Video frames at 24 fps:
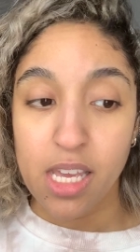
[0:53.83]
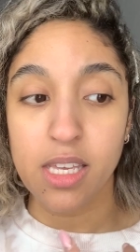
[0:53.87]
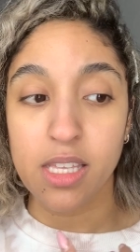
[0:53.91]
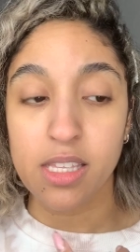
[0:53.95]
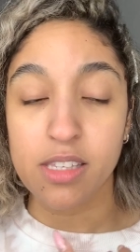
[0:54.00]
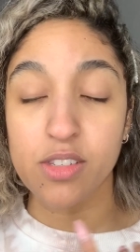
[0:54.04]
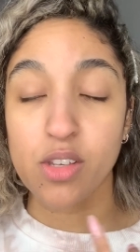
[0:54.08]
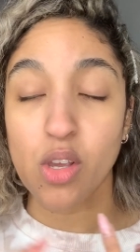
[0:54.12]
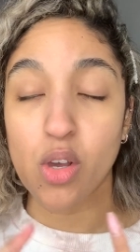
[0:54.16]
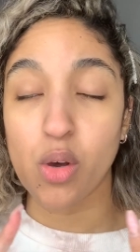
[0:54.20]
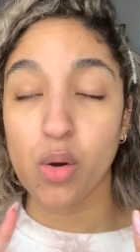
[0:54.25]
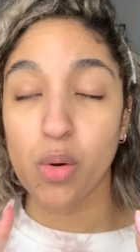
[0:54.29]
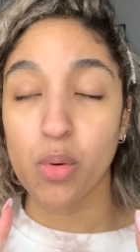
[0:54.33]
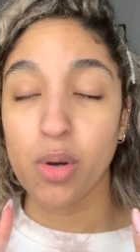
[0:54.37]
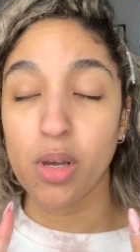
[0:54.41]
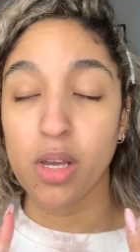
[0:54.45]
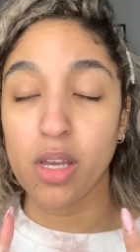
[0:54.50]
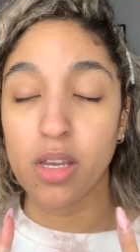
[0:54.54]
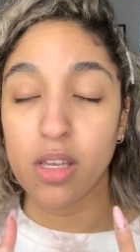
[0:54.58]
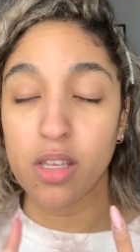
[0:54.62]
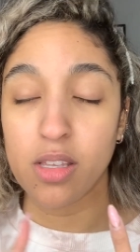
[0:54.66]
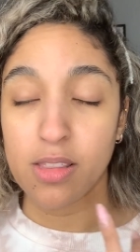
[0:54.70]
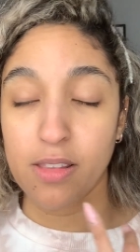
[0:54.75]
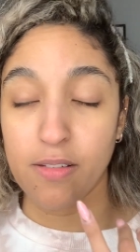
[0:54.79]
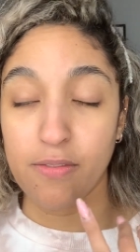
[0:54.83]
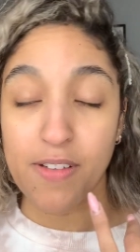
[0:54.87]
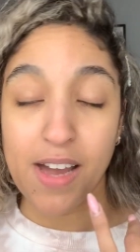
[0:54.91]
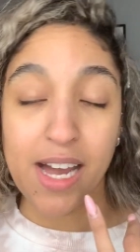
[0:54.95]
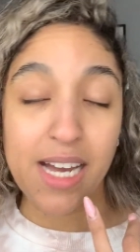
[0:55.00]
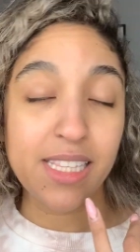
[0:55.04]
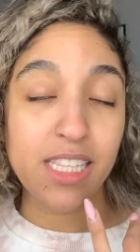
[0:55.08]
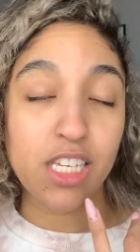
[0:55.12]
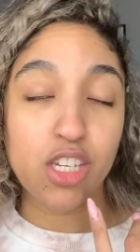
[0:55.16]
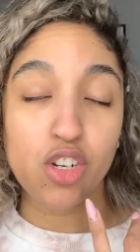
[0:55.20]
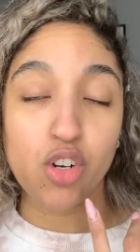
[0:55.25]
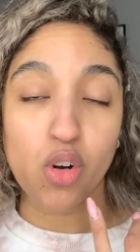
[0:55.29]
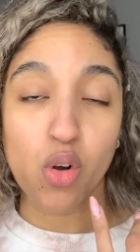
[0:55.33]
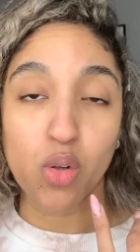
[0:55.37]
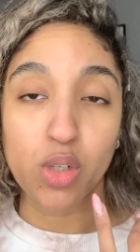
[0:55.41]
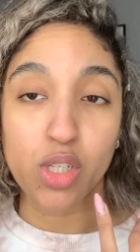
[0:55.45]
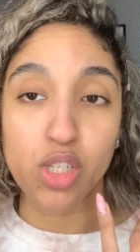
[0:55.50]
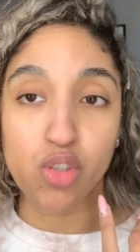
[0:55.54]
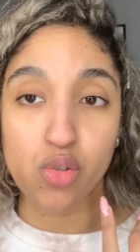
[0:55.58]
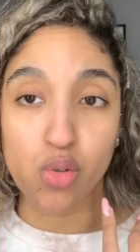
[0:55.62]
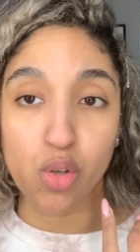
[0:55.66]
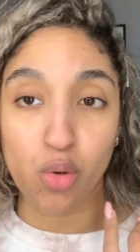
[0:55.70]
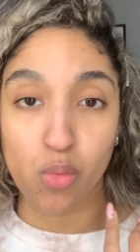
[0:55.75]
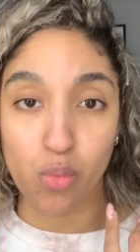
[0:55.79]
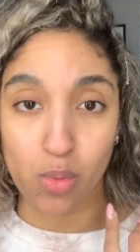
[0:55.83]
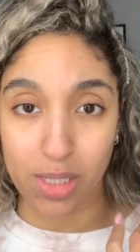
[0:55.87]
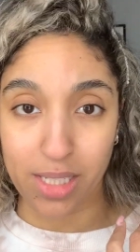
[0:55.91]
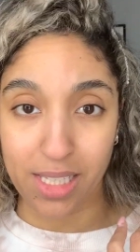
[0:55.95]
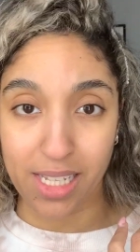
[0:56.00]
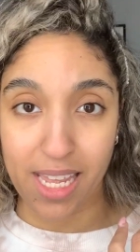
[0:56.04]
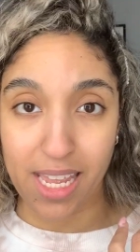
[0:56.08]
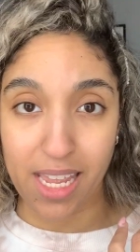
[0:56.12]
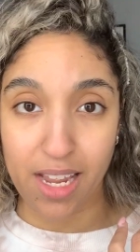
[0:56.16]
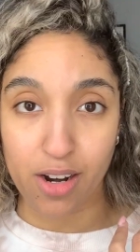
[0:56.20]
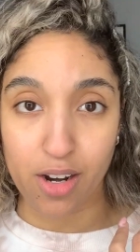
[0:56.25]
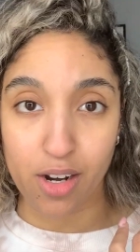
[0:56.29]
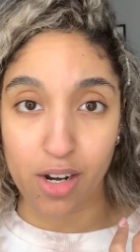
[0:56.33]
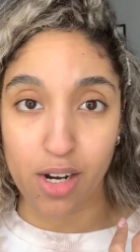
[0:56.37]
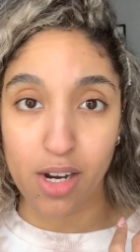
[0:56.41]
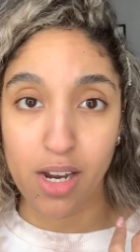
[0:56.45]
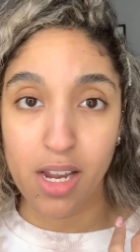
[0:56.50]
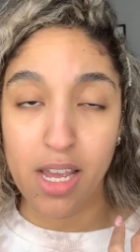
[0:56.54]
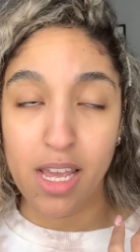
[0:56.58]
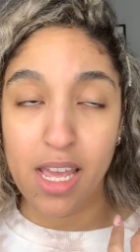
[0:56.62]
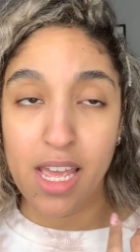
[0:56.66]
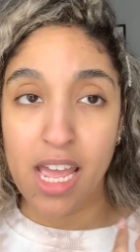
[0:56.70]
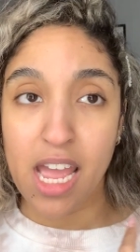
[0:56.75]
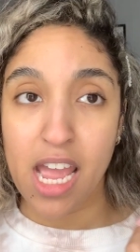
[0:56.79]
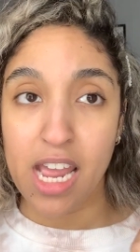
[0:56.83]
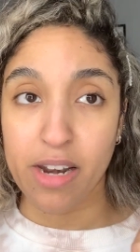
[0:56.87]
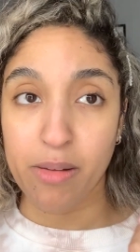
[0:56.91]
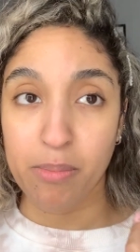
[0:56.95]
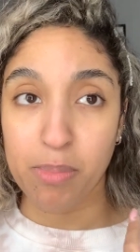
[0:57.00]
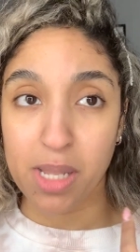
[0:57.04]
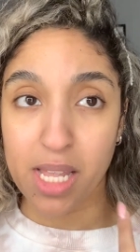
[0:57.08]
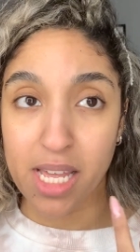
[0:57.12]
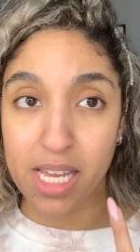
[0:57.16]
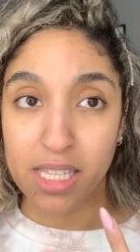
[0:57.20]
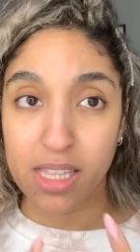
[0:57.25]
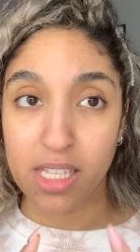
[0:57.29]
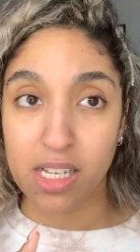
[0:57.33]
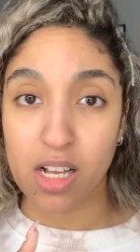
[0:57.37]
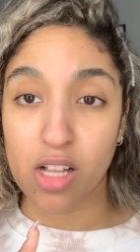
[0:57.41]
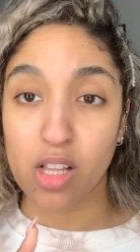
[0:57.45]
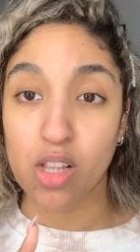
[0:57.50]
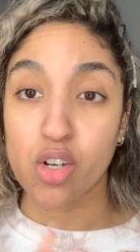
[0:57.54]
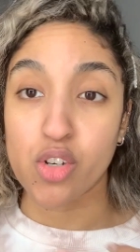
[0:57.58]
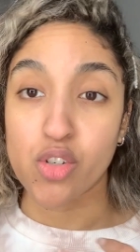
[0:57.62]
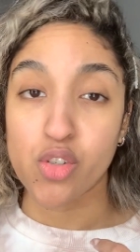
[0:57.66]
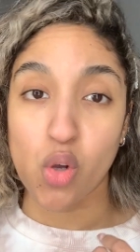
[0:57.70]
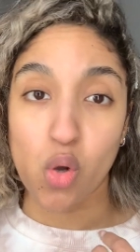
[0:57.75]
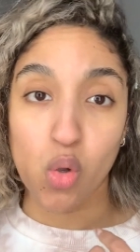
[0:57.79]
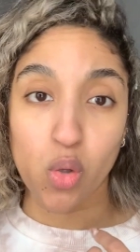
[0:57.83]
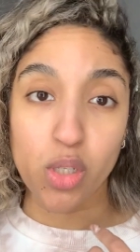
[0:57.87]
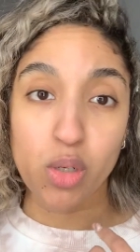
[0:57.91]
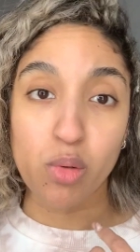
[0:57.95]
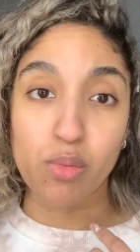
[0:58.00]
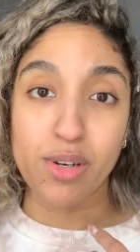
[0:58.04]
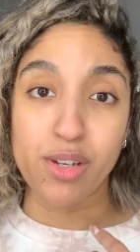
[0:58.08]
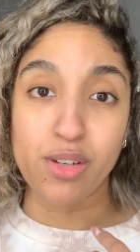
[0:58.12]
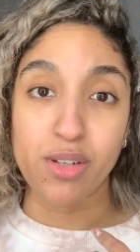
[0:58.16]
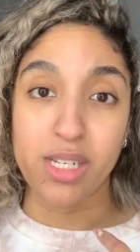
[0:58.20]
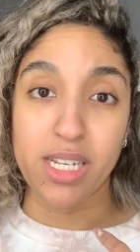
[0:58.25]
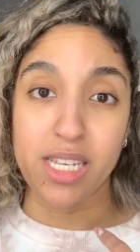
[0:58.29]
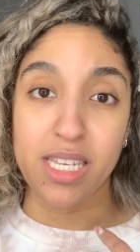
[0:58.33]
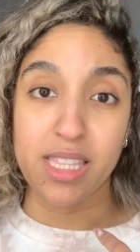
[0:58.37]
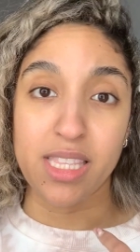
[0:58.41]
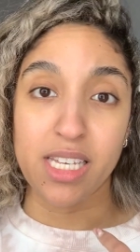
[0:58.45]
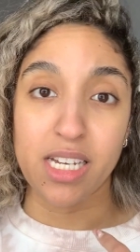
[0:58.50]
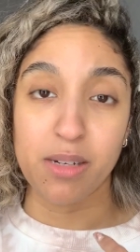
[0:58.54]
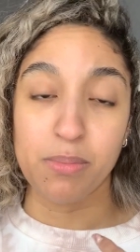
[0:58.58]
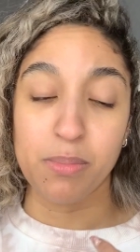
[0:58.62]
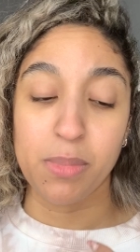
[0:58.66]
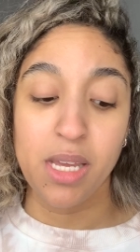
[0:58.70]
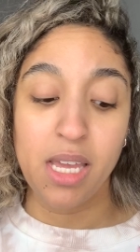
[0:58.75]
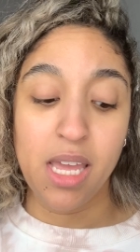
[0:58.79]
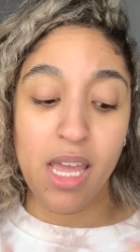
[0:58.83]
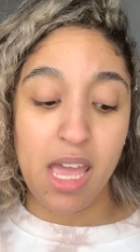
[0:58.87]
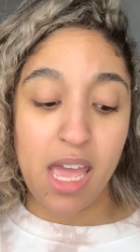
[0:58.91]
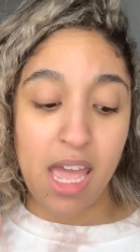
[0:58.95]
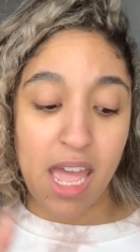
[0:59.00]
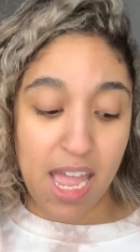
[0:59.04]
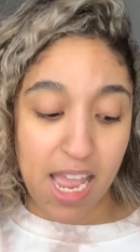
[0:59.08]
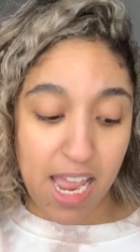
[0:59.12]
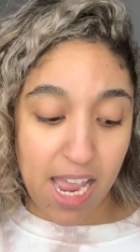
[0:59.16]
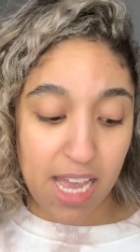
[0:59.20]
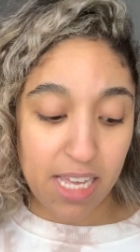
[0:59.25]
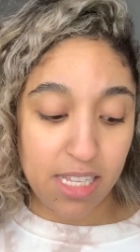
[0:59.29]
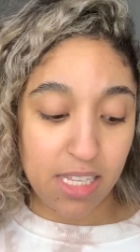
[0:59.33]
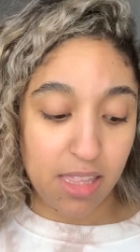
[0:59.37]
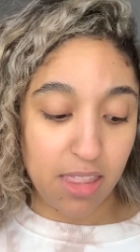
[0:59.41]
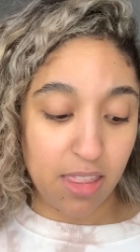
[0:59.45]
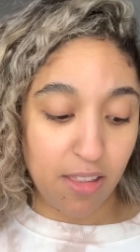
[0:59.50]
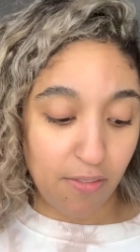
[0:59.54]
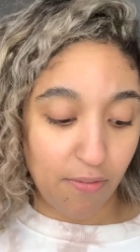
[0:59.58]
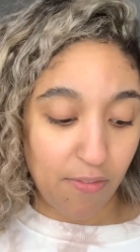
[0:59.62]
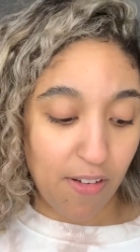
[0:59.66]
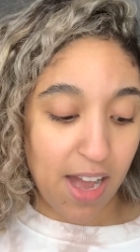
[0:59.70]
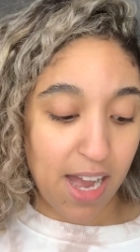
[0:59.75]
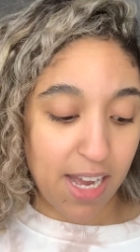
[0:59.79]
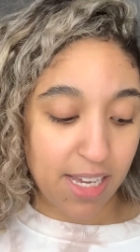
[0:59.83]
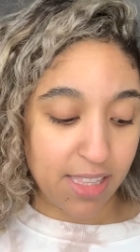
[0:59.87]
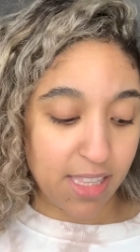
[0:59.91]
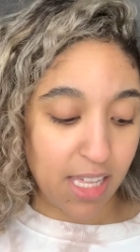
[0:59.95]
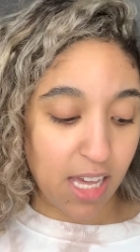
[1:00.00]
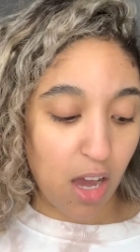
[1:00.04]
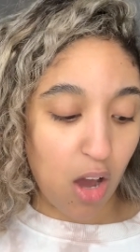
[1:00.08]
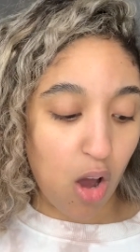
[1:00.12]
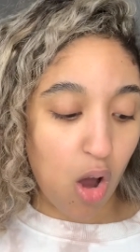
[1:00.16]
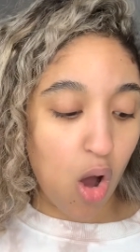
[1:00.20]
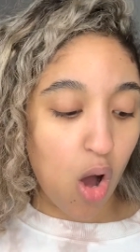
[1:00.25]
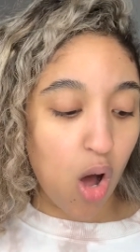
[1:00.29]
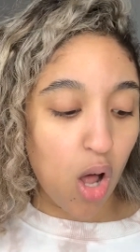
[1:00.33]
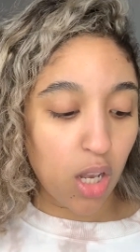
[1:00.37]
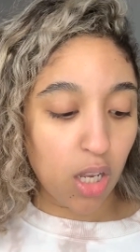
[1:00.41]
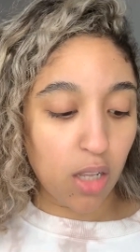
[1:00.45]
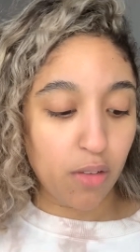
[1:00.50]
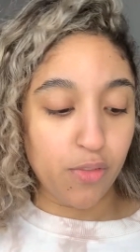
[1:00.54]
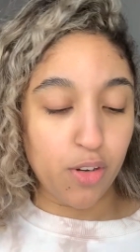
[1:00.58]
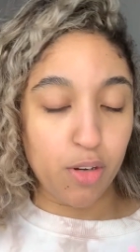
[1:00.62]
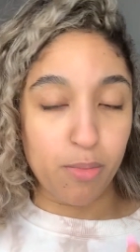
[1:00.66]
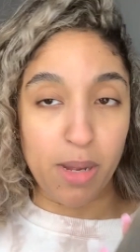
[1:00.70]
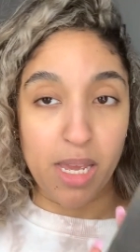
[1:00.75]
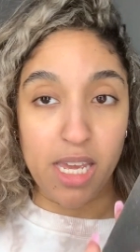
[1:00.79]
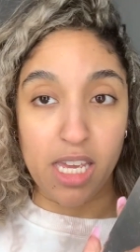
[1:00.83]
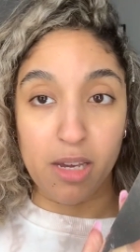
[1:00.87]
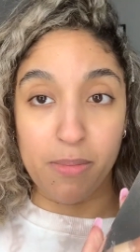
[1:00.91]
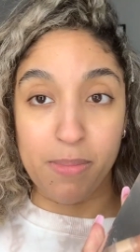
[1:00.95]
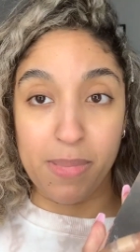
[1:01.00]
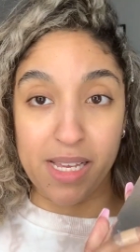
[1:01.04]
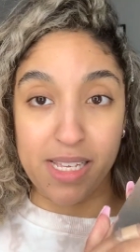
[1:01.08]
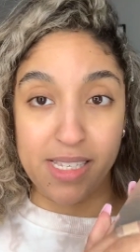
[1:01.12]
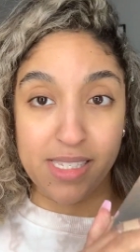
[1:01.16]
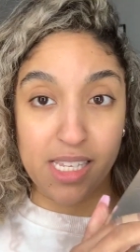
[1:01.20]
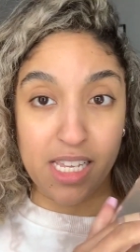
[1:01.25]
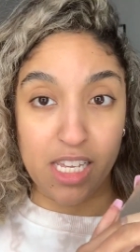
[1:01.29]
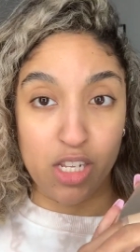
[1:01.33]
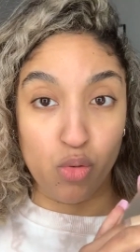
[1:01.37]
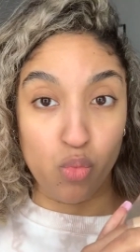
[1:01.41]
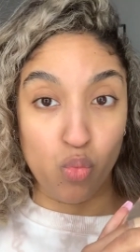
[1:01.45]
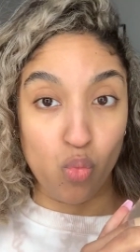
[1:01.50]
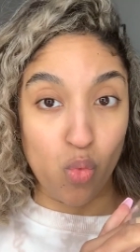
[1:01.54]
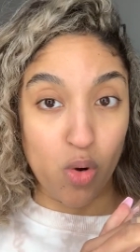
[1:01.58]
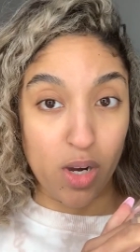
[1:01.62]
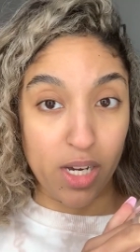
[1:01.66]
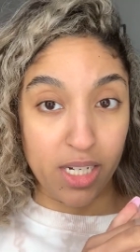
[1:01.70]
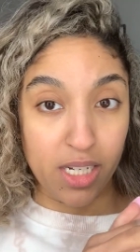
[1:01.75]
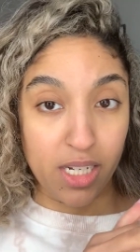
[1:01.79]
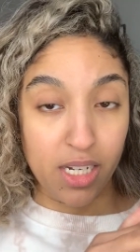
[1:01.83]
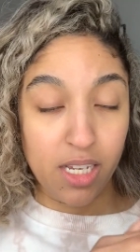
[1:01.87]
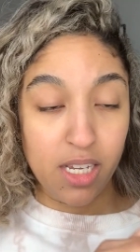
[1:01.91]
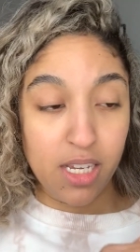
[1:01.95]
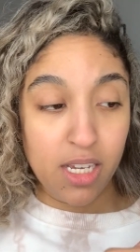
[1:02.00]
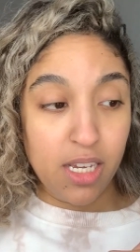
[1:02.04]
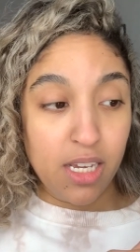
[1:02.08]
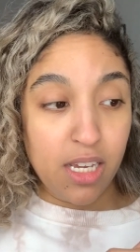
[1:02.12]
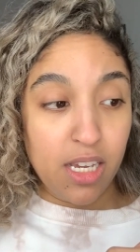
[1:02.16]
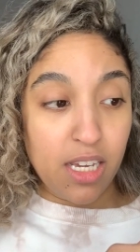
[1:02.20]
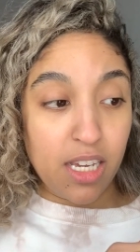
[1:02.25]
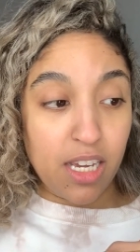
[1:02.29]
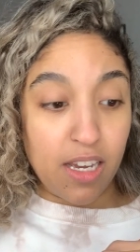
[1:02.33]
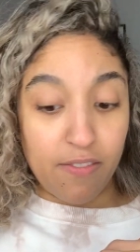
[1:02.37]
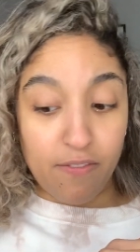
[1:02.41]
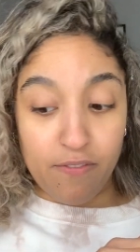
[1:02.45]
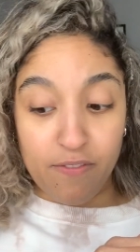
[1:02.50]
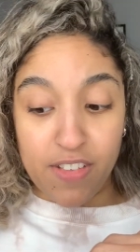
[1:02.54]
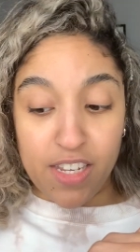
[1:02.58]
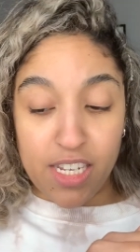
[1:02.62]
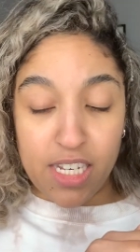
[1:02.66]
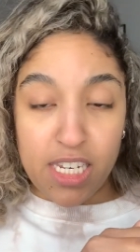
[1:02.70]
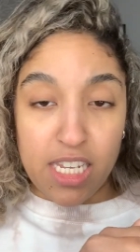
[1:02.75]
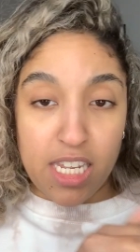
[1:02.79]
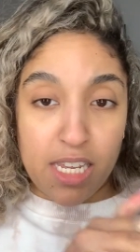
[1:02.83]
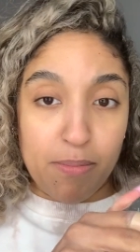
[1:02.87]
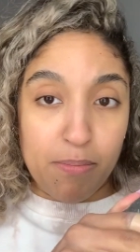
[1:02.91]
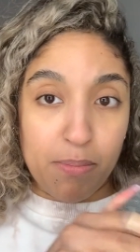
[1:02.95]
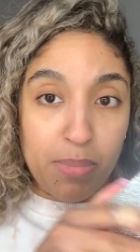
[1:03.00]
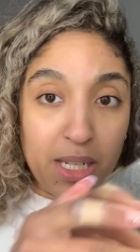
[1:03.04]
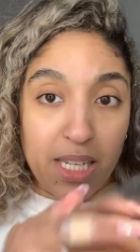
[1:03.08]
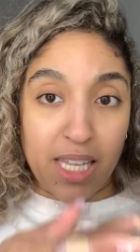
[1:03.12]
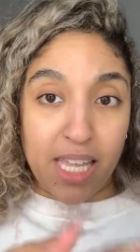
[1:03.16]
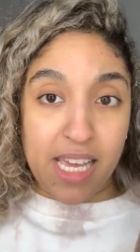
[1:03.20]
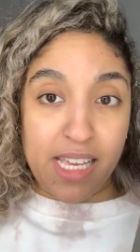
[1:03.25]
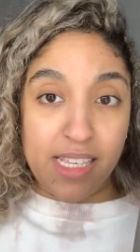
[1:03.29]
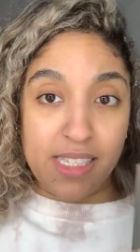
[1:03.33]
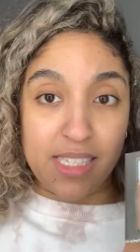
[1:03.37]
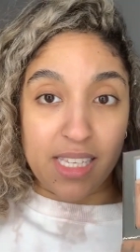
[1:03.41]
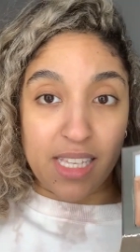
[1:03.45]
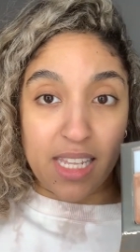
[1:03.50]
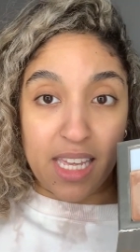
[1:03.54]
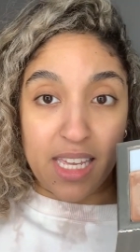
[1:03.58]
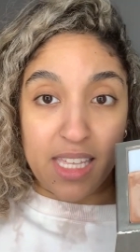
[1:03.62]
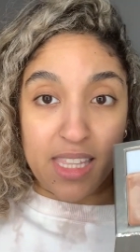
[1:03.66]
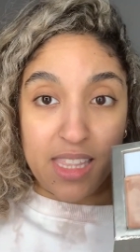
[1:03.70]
So the fact that you're only doing one layer and applying the colors only where you need them, and the fact that all of your makeup is in one convenient place like